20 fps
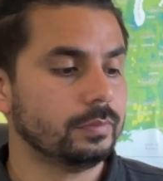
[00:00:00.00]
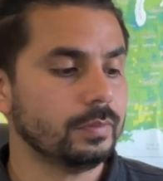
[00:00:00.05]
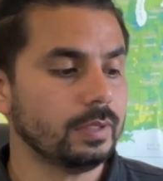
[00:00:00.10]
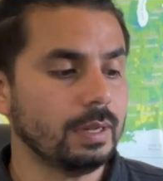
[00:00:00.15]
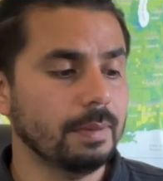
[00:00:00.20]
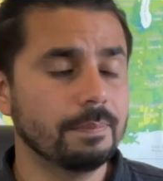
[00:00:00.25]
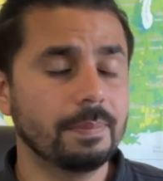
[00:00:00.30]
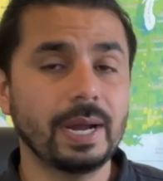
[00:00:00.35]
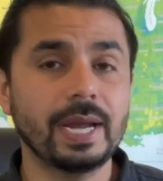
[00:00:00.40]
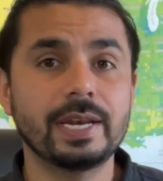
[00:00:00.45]

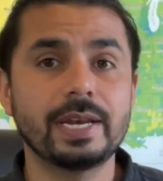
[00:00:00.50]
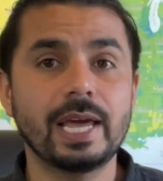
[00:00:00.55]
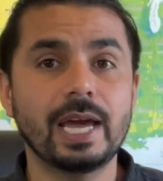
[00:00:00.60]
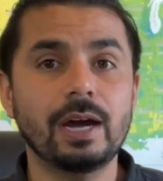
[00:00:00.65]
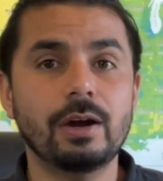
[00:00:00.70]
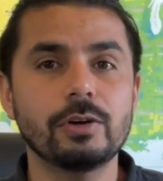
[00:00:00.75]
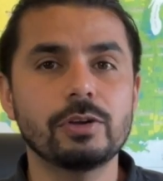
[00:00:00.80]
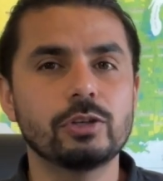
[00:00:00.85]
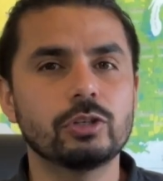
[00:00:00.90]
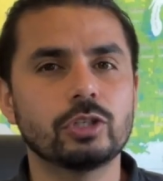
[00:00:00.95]
By
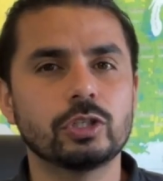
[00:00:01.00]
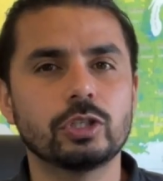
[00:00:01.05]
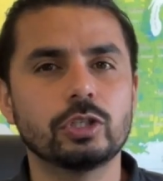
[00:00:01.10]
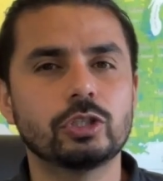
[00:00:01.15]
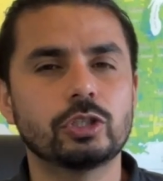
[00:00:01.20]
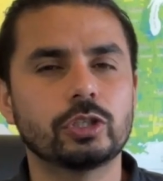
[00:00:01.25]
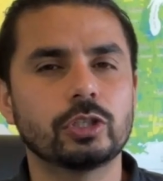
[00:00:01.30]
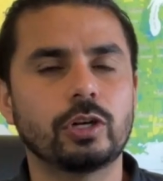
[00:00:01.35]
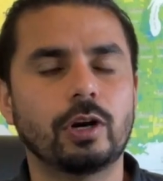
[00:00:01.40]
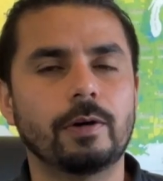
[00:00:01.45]
now, you
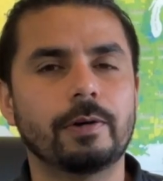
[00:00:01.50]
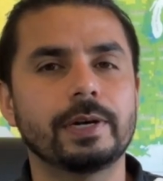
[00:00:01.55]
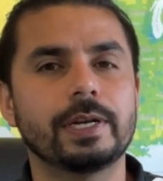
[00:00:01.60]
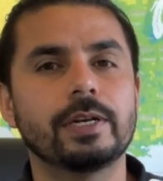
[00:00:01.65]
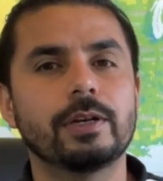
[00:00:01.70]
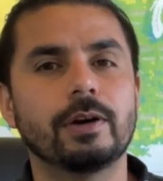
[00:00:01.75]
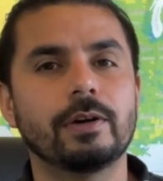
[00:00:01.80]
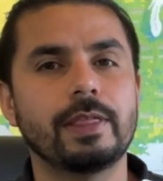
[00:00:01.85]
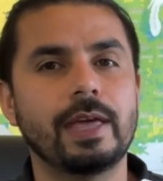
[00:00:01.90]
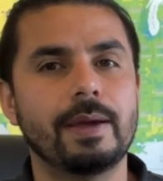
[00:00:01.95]
should already
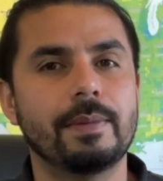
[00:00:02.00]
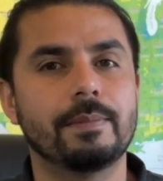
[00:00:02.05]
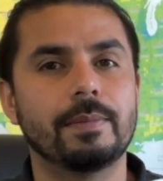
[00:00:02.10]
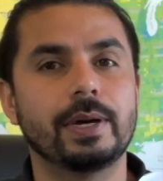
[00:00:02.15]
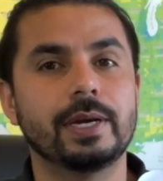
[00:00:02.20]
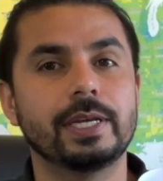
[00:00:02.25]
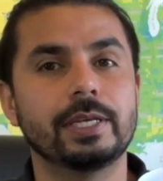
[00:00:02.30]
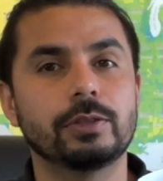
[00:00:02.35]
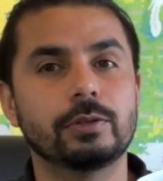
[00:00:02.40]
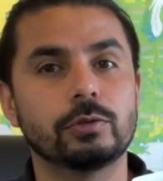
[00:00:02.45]
know that
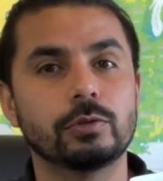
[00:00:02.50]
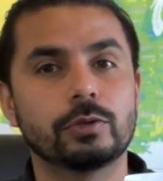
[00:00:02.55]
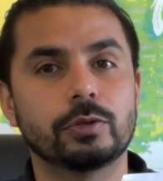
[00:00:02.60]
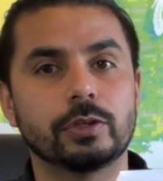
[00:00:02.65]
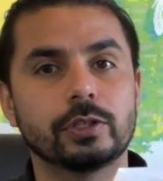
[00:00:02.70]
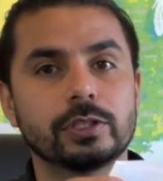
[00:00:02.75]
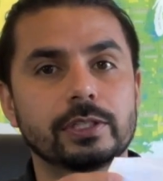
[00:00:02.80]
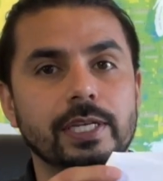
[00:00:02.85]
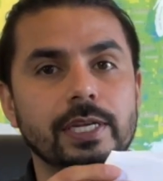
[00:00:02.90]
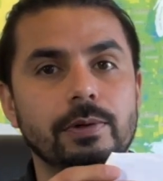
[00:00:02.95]
Monday through
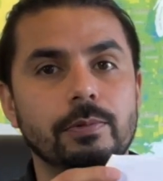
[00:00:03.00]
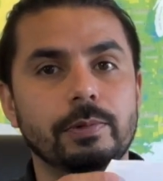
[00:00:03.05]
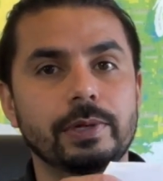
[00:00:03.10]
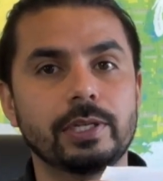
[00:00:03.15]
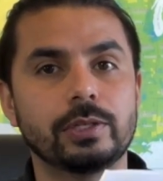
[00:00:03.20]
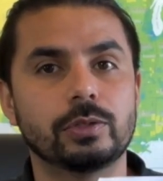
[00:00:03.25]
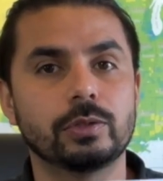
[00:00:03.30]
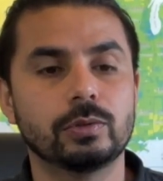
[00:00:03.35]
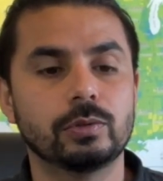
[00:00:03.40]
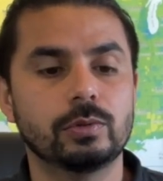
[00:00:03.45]
Thursday we
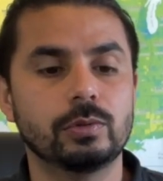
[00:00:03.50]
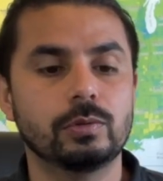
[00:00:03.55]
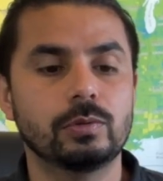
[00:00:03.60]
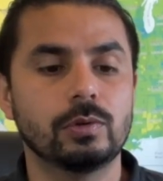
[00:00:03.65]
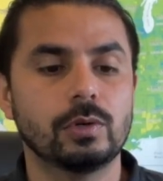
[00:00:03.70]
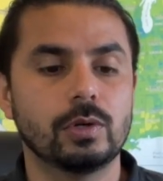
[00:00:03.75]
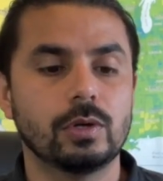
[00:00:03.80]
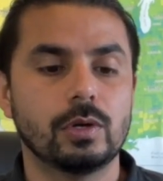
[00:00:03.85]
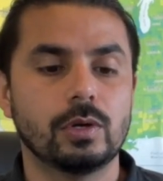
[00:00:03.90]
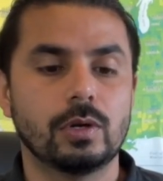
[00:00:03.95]
do
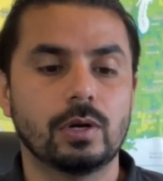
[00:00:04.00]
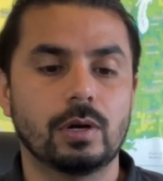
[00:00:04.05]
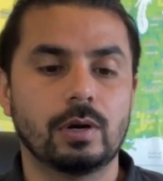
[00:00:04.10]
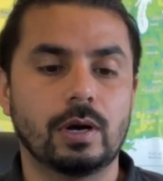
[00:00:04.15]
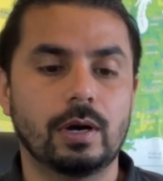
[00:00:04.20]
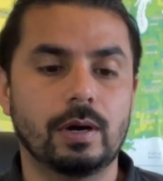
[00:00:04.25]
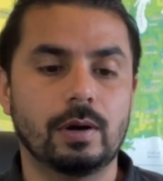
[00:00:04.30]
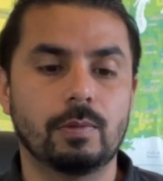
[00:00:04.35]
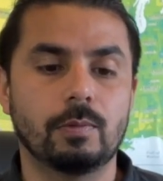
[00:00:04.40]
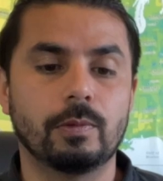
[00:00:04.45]

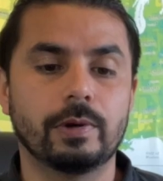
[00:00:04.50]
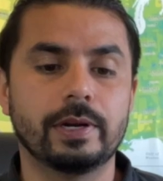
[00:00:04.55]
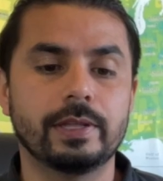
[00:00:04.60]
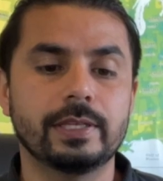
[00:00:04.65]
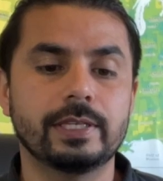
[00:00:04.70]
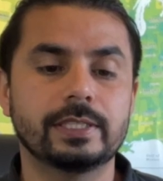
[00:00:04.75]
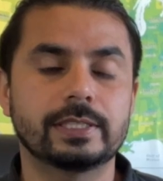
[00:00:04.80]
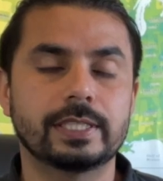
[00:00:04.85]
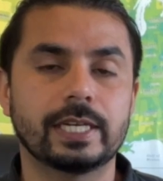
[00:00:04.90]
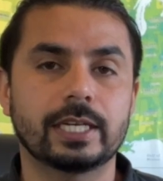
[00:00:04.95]
one of
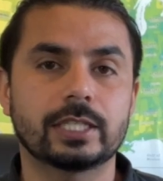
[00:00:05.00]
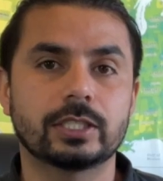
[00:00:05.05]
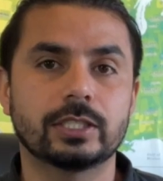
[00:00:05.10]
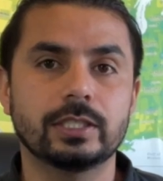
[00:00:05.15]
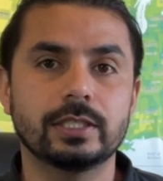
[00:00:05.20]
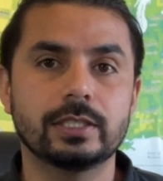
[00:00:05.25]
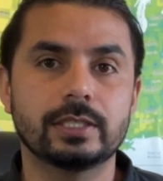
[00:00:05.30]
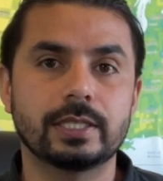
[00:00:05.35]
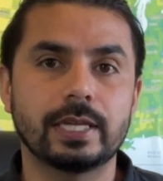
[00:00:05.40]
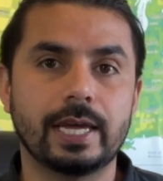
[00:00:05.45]
these
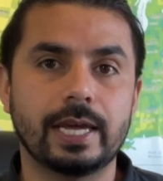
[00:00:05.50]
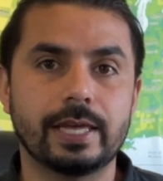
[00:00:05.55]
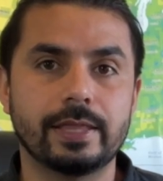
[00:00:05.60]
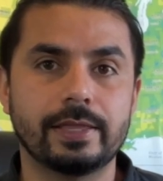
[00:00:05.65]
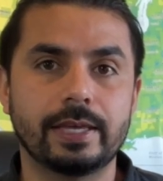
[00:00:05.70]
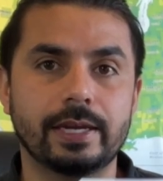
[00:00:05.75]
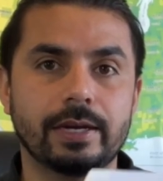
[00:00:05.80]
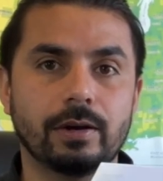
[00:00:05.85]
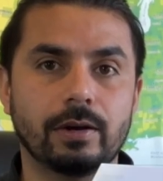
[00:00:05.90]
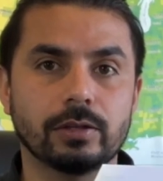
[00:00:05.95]
sections, and
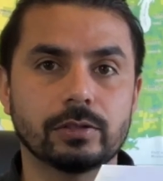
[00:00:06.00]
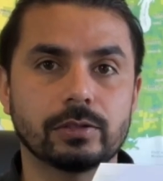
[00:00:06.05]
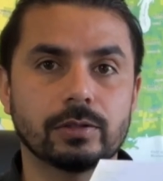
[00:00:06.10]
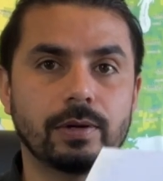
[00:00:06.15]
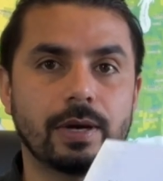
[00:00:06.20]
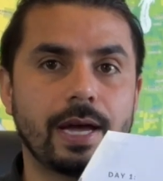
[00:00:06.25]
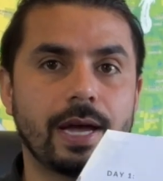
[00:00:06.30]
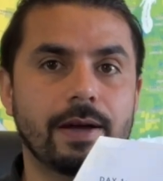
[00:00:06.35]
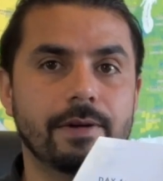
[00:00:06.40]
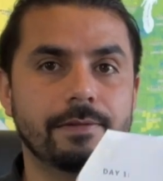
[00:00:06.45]
they also
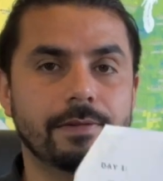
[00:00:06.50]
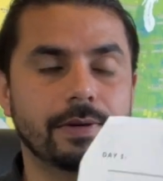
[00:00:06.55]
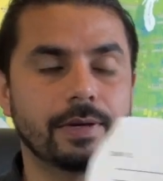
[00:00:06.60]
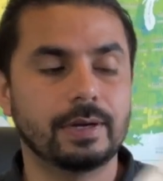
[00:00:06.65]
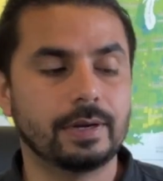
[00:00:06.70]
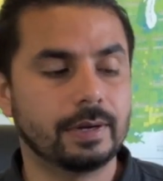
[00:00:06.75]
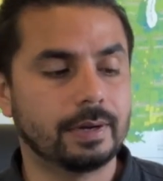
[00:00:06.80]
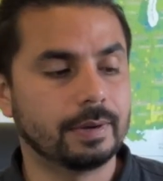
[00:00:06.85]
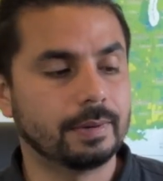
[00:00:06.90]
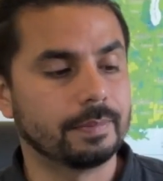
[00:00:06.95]
have
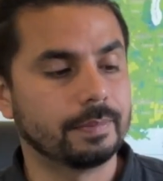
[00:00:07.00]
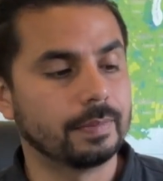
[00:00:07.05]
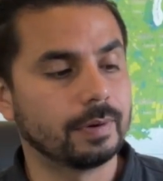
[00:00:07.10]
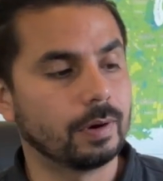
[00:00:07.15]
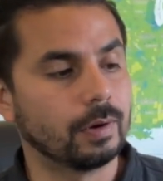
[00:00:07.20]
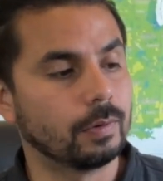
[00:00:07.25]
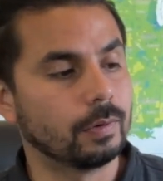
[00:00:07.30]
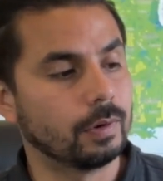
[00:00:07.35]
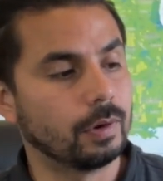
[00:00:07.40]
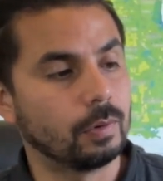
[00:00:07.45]

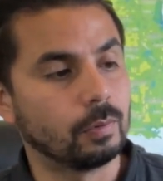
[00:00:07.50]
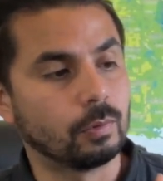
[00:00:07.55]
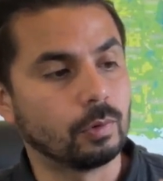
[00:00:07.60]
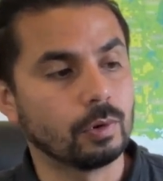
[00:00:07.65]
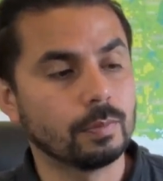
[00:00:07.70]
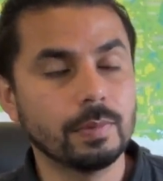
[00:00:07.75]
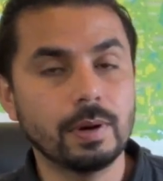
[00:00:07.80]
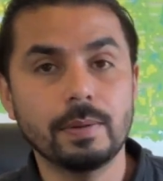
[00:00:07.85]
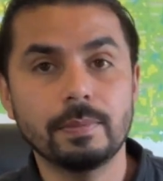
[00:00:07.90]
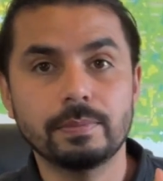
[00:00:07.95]
a
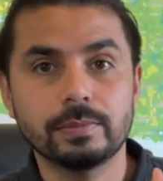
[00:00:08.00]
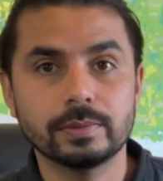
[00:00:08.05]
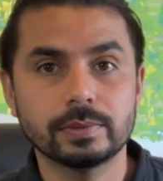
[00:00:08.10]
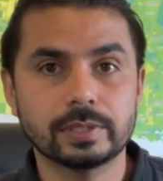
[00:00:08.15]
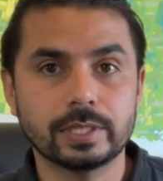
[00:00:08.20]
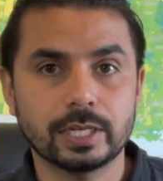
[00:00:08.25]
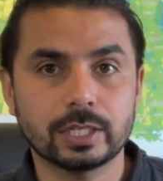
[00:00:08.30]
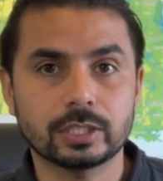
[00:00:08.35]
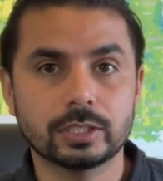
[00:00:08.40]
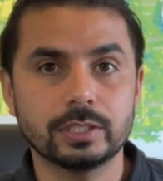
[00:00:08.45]
warm-up
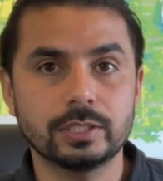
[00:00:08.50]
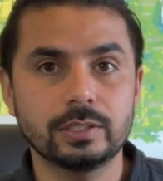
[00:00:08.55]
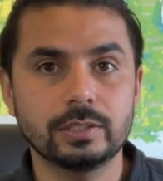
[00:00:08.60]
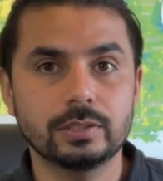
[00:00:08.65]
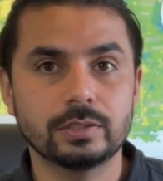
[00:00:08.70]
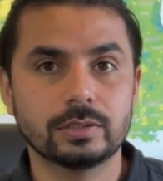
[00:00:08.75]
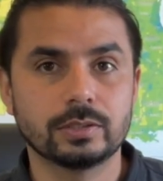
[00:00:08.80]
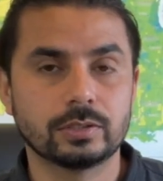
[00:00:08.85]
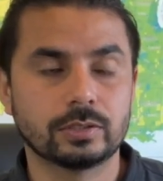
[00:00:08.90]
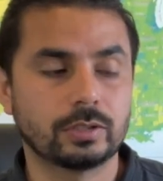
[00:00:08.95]
section.
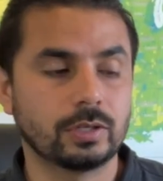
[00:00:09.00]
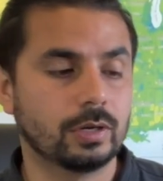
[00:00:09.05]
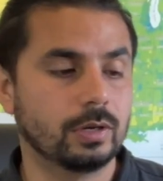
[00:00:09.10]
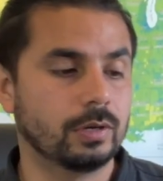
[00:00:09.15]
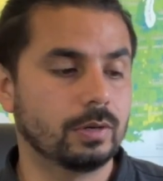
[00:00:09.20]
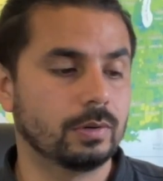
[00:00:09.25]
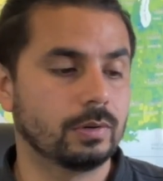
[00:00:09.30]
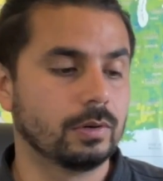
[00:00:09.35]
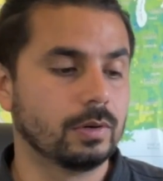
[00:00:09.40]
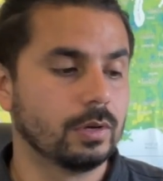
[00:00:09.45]

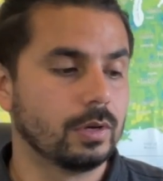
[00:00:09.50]
So